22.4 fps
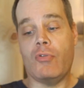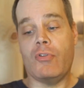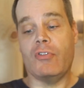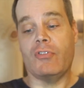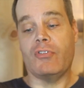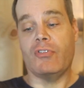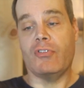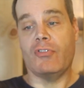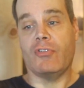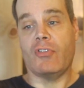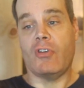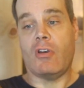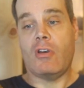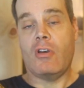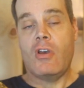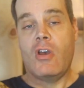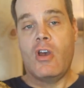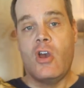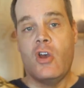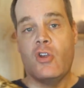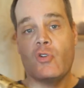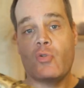This is a
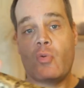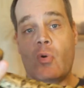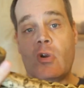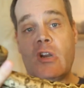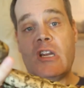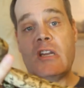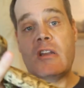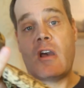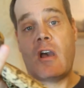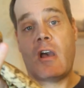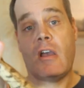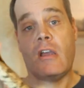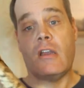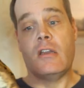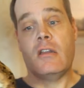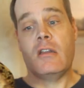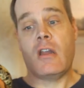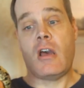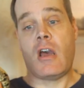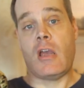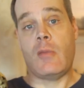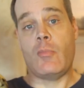
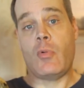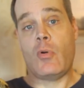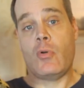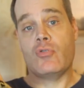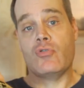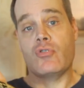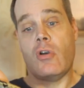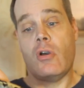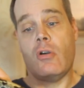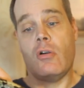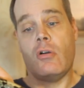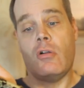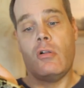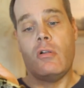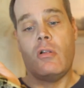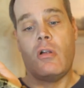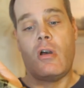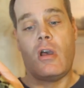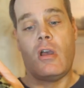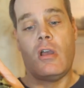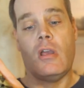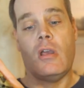29 hypo jungle
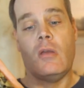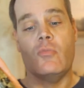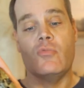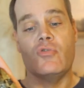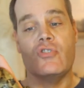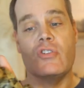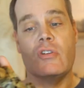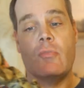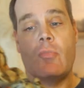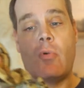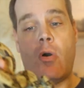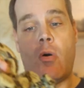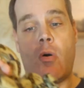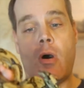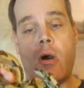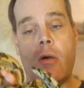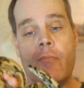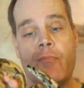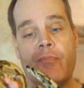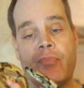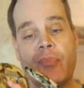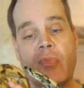IMG
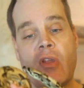boa.